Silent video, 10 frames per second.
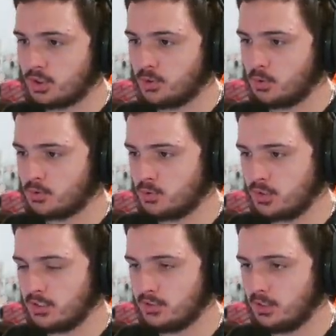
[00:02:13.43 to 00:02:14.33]
going to
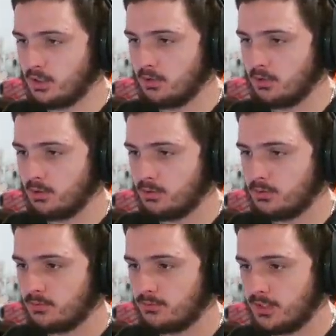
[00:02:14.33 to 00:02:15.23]
need a
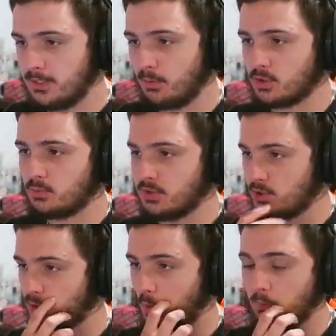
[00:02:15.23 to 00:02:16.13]
feed box. We're just going to
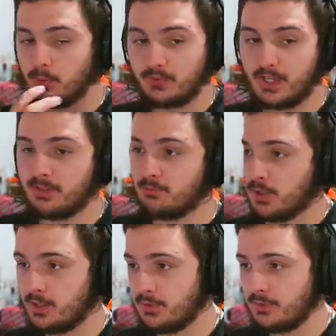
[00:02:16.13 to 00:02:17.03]
go ahead and put that in front of it.